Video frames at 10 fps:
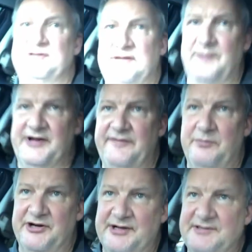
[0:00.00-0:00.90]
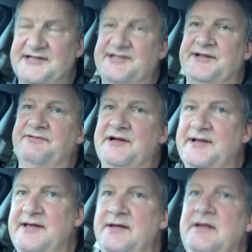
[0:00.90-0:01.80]
I mean, everybody knows each other around
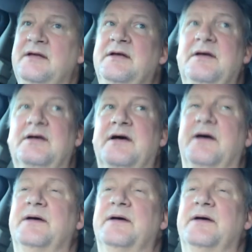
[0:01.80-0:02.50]
here. Well, um,